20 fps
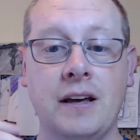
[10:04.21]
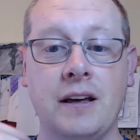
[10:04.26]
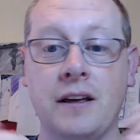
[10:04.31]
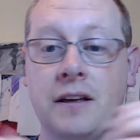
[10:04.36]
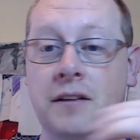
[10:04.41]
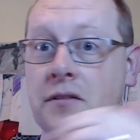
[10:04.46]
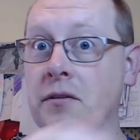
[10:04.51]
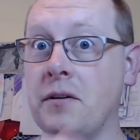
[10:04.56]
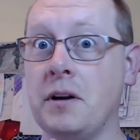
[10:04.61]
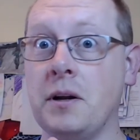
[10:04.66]

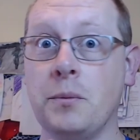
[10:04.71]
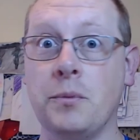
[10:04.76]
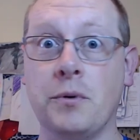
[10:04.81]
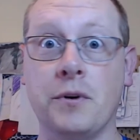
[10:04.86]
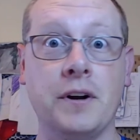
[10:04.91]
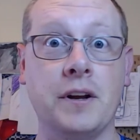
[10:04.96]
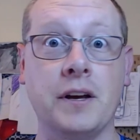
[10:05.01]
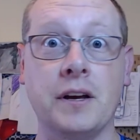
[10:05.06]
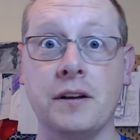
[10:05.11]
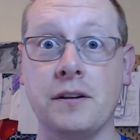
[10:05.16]
and 3D
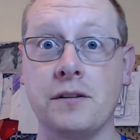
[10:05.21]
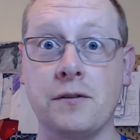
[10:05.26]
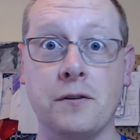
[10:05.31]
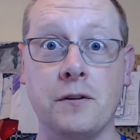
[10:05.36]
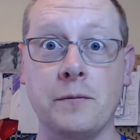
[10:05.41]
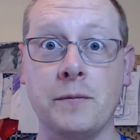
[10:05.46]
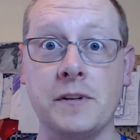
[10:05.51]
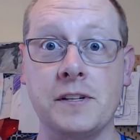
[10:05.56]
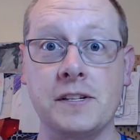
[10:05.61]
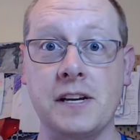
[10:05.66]
printing in
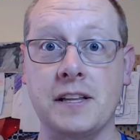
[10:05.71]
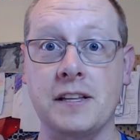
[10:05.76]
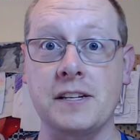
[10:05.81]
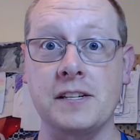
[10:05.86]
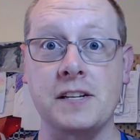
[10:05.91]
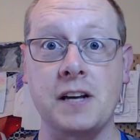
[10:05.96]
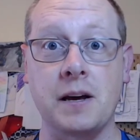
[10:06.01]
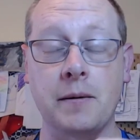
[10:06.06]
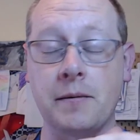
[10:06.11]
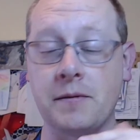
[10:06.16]
tournaments at
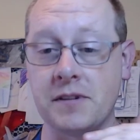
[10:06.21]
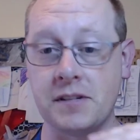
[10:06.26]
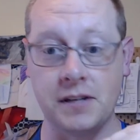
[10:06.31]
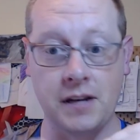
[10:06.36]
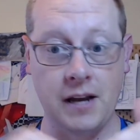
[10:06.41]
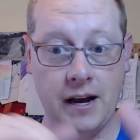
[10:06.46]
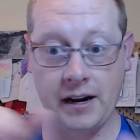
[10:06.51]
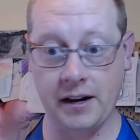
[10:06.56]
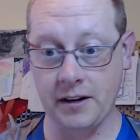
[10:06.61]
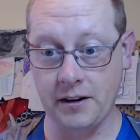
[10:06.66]
this time. I'm just
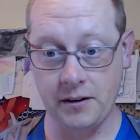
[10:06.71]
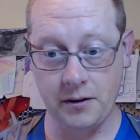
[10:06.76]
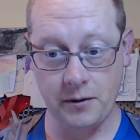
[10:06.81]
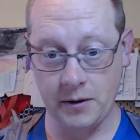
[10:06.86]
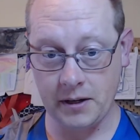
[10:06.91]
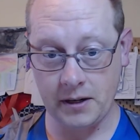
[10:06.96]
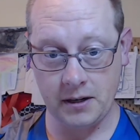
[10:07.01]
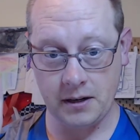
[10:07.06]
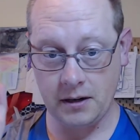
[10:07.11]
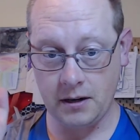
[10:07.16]
not going to do
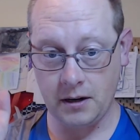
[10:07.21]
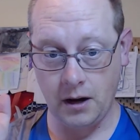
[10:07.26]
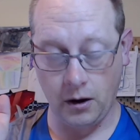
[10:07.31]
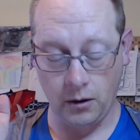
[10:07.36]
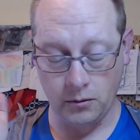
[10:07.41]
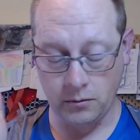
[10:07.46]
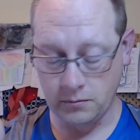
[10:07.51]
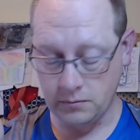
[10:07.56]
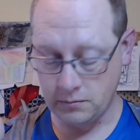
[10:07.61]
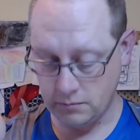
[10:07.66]
it. No.